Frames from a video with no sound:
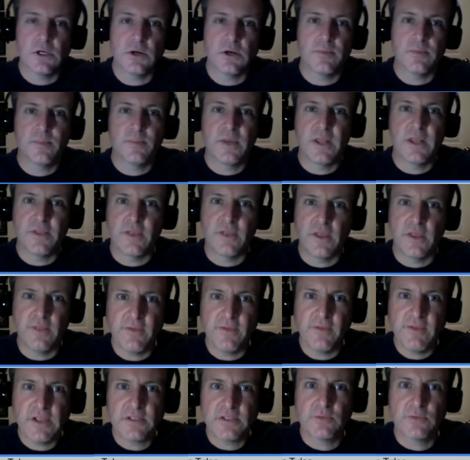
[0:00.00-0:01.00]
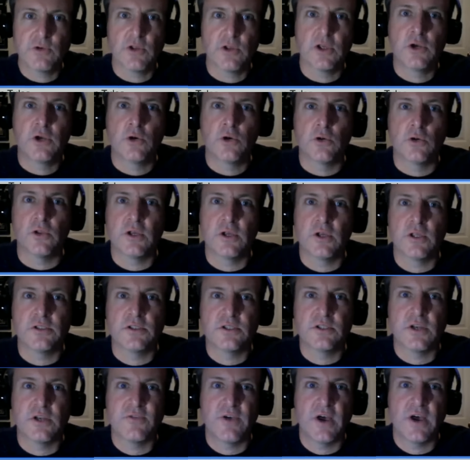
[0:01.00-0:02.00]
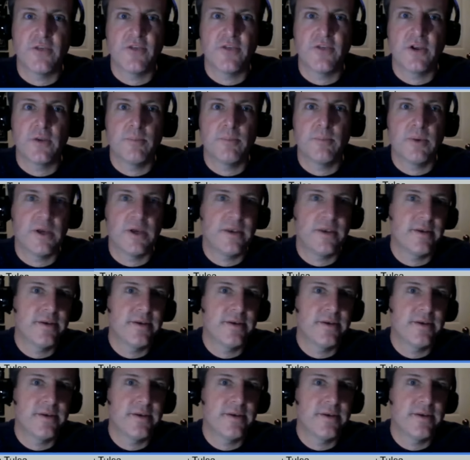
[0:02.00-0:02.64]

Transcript: But they, they've got some really cool looking stuff out there, but.